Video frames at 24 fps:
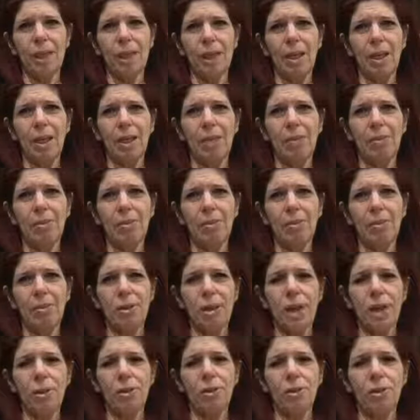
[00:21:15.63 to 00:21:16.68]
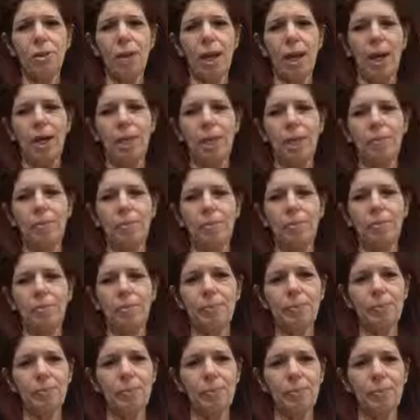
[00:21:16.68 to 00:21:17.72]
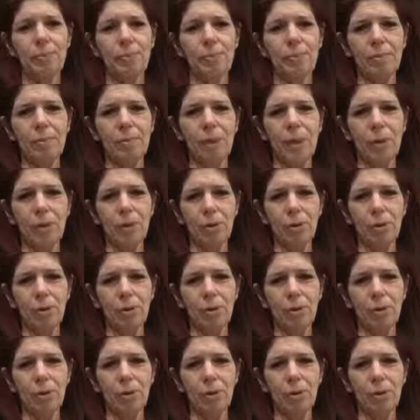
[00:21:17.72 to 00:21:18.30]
since Daniel died, I